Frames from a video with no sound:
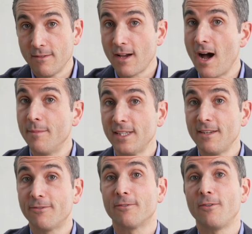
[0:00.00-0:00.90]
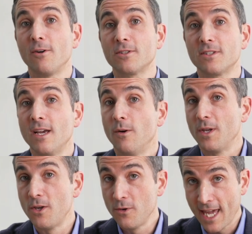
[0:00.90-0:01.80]
Commonly for folks,
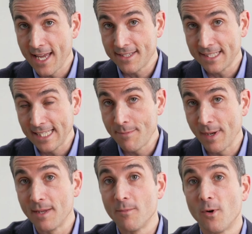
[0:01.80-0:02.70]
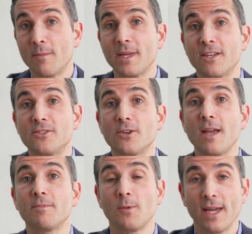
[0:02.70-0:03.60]
when you can't sleep anymore because your
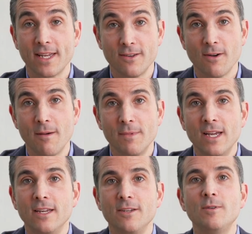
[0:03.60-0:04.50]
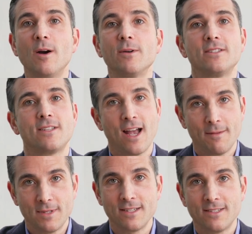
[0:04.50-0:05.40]
hip's waking you up, you know it's
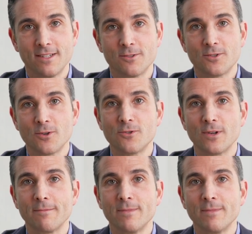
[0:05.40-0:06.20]
time to consider surgery.